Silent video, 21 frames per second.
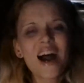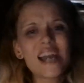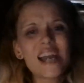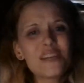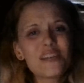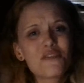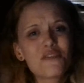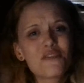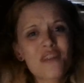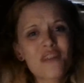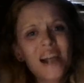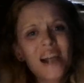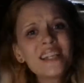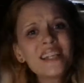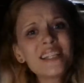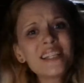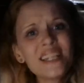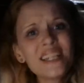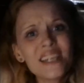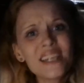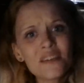I had
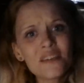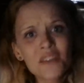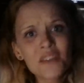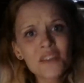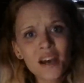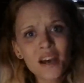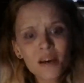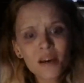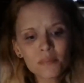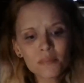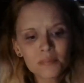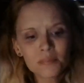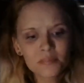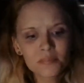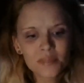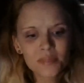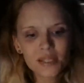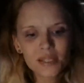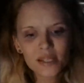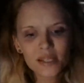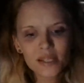finally given up.
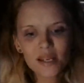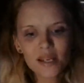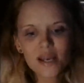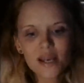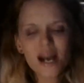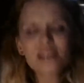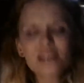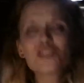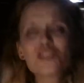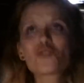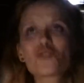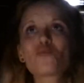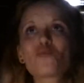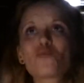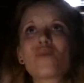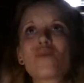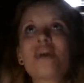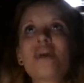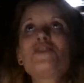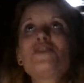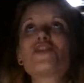I
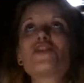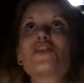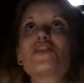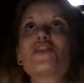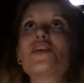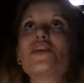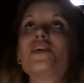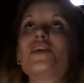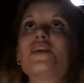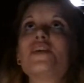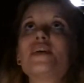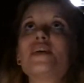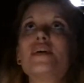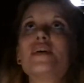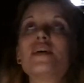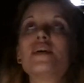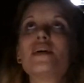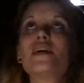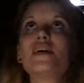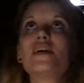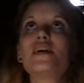surrendered
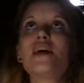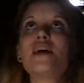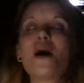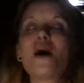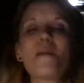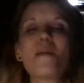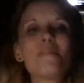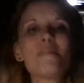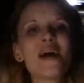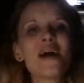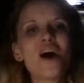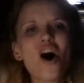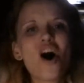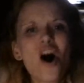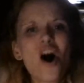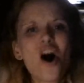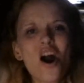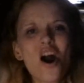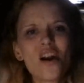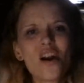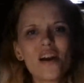my
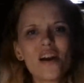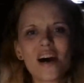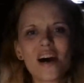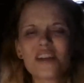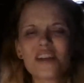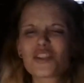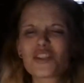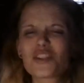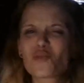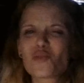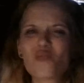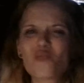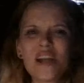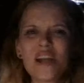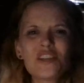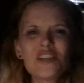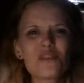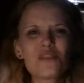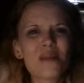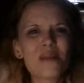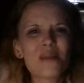heart, I
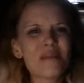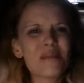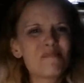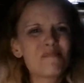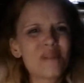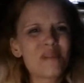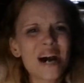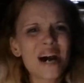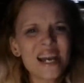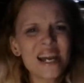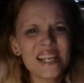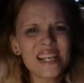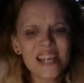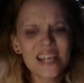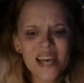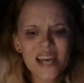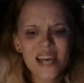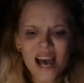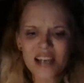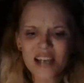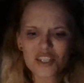surrendered my body,
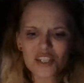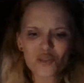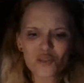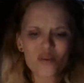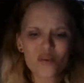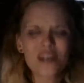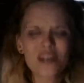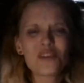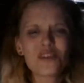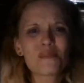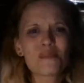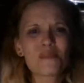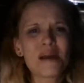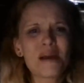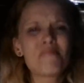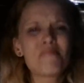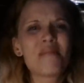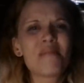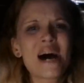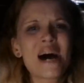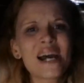I surrendered my
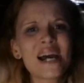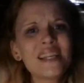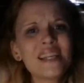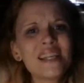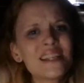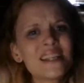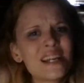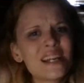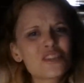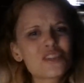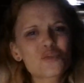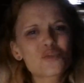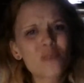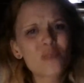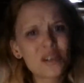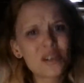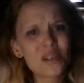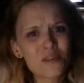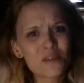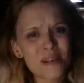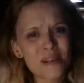mind, and I
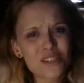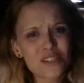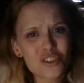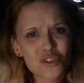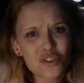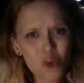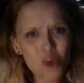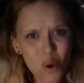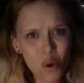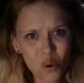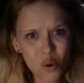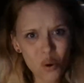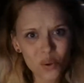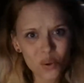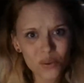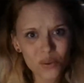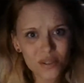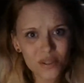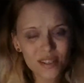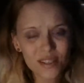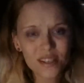surrendered my
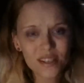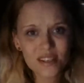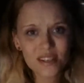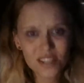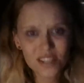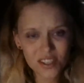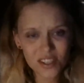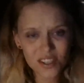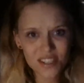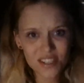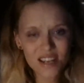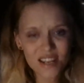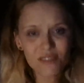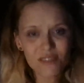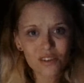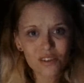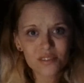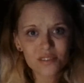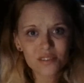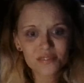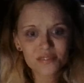soul to the
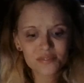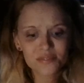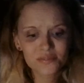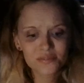devil.